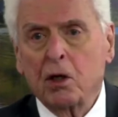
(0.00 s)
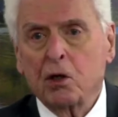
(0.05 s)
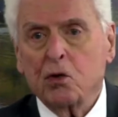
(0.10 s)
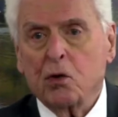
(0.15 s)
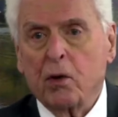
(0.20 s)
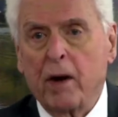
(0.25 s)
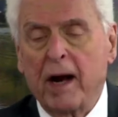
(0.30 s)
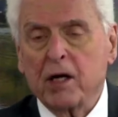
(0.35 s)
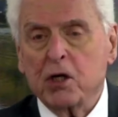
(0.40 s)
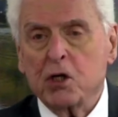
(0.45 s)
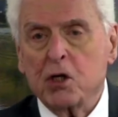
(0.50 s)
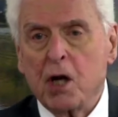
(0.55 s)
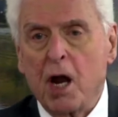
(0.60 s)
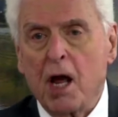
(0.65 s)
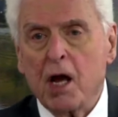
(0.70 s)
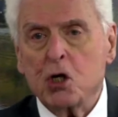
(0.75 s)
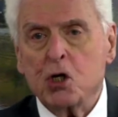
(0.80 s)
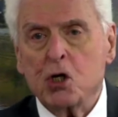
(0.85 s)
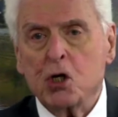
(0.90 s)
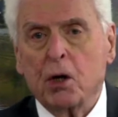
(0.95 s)

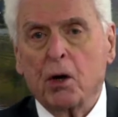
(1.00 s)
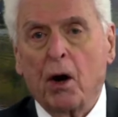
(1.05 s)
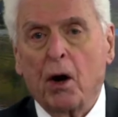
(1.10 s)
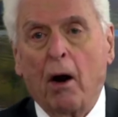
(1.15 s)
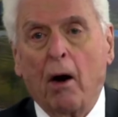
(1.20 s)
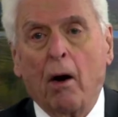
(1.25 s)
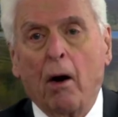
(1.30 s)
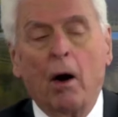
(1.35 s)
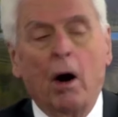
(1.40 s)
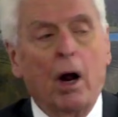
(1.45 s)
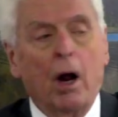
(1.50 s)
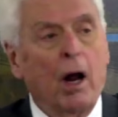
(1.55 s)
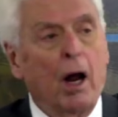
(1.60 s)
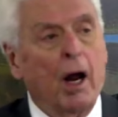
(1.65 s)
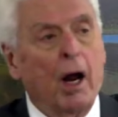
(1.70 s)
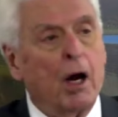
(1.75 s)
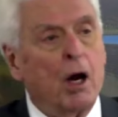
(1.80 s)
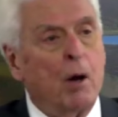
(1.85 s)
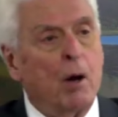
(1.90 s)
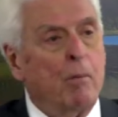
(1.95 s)
translation there
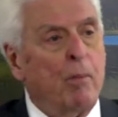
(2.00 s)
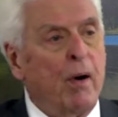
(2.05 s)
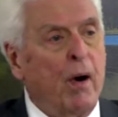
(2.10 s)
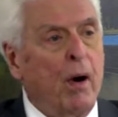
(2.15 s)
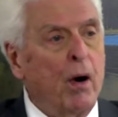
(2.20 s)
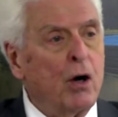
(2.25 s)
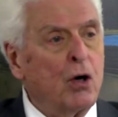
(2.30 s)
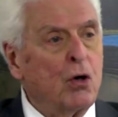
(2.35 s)
and compare